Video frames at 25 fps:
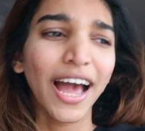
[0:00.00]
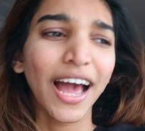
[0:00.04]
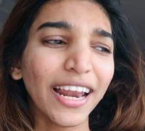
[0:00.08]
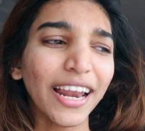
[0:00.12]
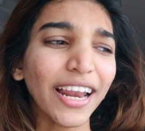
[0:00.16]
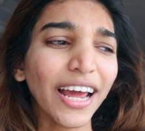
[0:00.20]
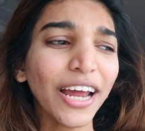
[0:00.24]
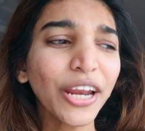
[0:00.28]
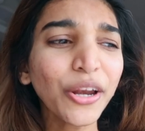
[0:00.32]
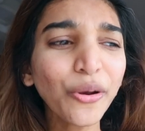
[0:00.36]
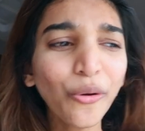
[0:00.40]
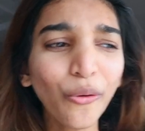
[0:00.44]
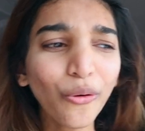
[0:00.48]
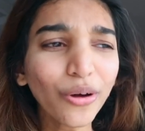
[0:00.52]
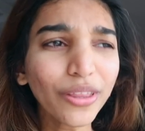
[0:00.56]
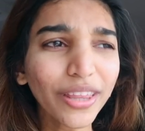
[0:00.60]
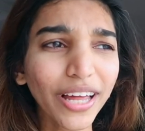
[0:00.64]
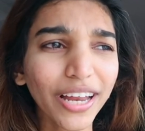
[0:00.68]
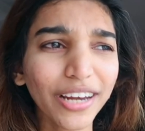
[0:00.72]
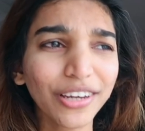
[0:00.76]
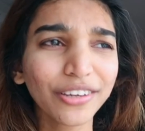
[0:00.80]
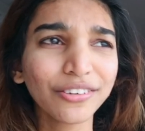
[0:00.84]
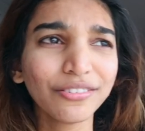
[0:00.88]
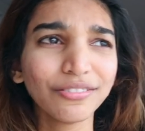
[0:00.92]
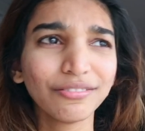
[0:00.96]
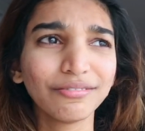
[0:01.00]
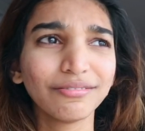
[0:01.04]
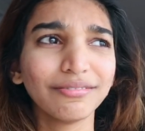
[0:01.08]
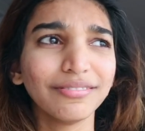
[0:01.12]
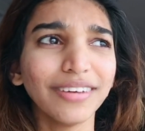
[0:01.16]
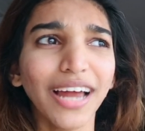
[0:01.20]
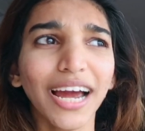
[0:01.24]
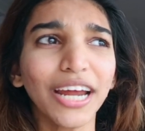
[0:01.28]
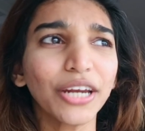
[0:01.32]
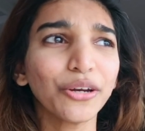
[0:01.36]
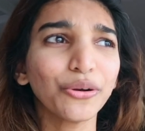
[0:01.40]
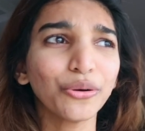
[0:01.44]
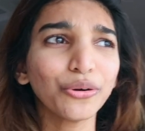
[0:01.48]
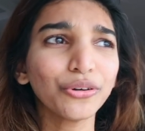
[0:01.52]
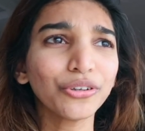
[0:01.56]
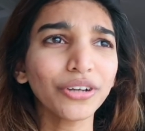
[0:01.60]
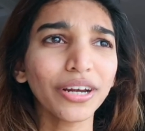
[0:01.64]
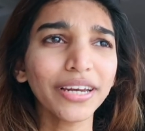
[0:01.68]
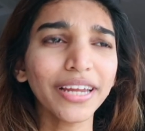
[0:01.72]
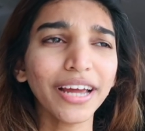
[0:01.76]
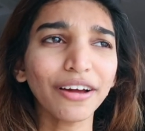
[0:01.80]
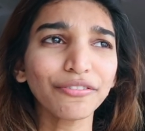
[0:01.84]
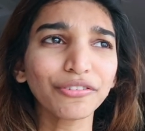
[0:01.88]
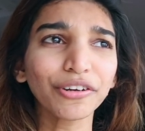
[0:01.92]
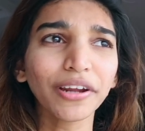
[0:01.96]
And I know that I don't
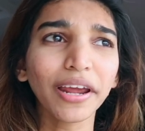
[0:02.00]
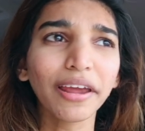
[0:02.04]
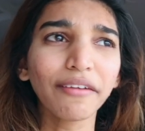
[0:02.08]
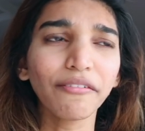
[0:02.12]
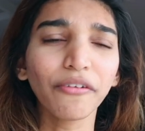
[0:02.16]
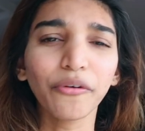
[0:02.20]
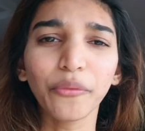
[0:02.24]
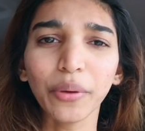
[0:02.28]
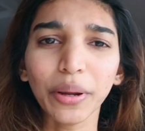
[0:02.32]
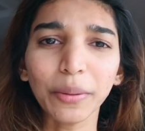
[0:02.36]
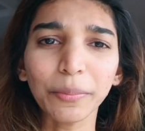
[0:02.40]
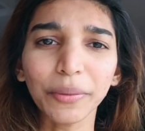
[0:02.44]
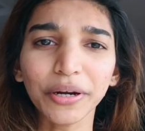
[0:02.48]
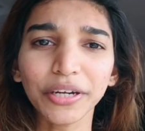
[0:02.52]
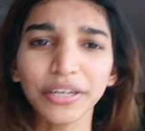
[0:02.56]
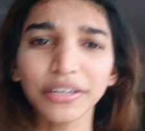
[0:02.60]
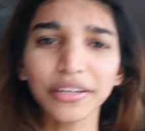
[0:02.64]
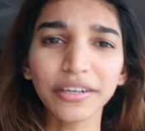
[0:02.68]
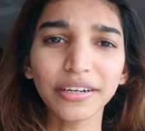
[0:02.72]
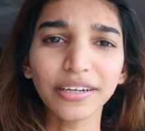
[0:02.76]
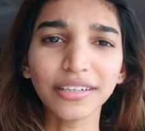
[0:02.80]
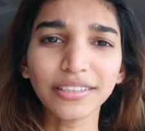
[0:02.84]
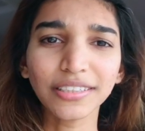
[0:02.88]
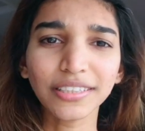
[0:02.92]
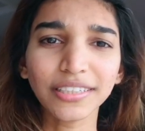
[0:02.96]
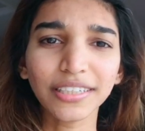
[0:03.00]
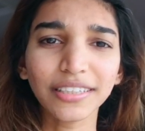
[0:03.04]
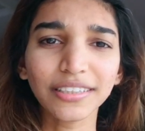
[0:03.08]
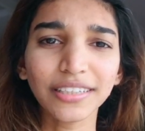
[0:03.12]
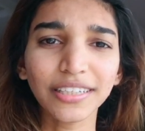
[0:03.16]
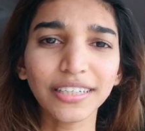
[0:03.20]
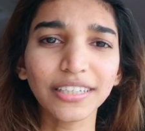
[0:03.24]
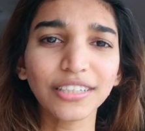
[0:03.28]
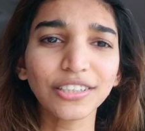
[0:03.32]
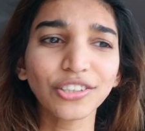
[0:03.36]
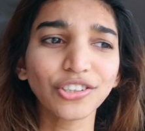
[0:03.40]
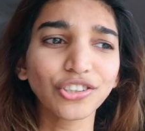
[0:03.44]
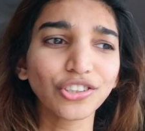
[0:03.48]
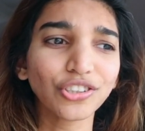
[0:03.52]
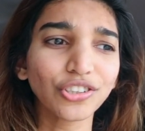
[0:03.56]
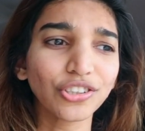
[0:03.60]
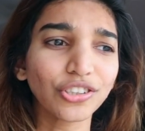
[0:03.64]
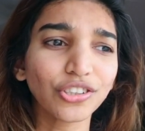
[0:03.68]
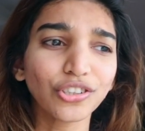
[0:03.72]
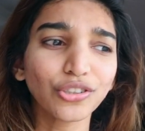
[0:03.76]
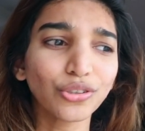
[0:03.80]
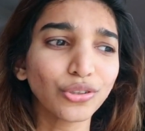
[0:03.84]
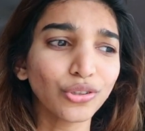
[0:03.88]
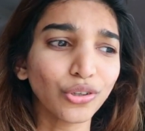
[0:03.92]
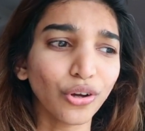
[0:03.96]
really have to give away materialistic things to
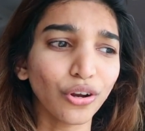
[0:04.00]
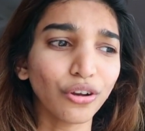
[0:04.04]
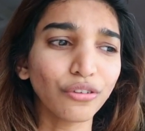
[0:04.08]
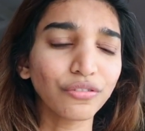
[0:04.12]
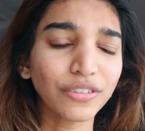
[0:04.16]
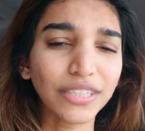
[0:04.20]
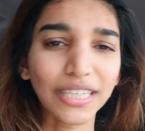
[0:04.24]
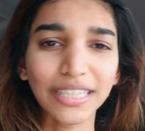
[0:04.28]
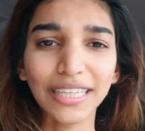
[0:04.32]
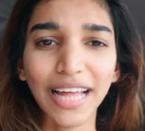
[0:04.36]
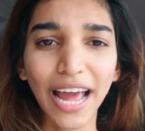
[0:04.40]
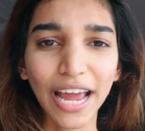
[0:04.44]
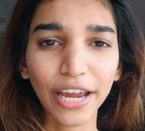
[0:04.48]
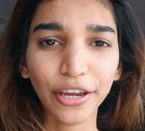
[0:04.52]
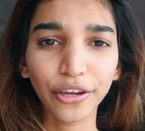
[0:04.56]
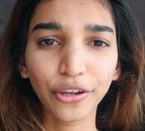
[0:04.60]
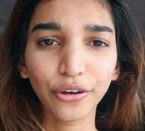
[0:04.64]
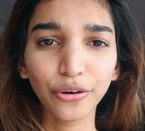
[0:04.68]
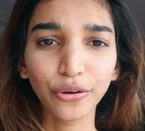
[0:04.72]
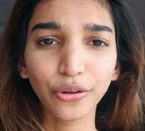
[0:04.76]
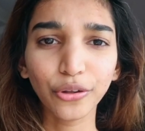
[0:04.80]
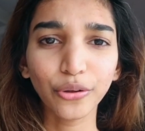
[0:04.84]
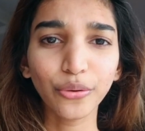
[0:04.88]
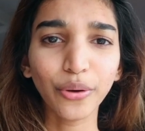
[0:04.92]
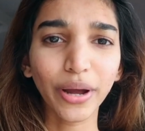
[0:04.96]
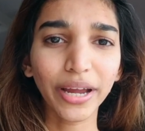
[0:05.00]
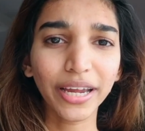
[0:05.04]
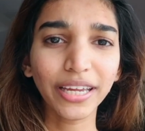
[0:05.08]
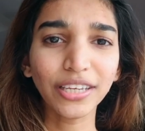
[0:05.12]
sort of say thank you to you.